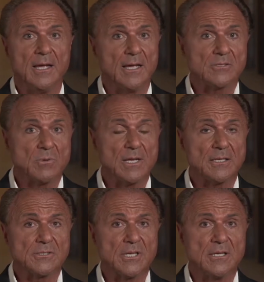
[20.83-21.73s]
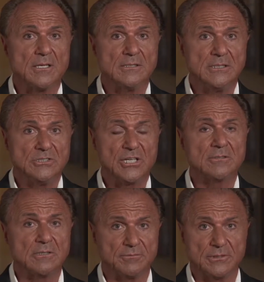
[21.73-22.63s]
as well as
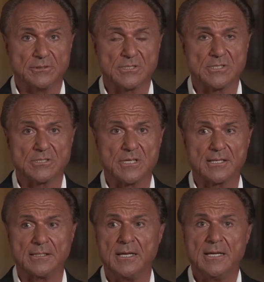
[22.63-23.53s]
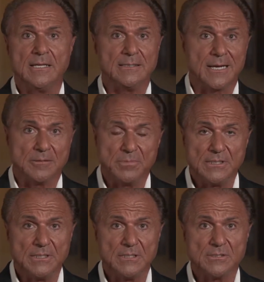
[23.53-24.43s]
degenerative illnesses like
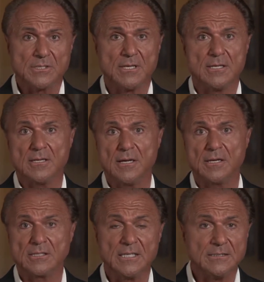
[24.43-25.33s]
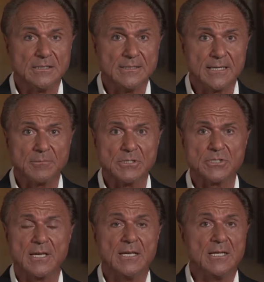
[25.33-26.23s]
diabetes, uh, kidney damage,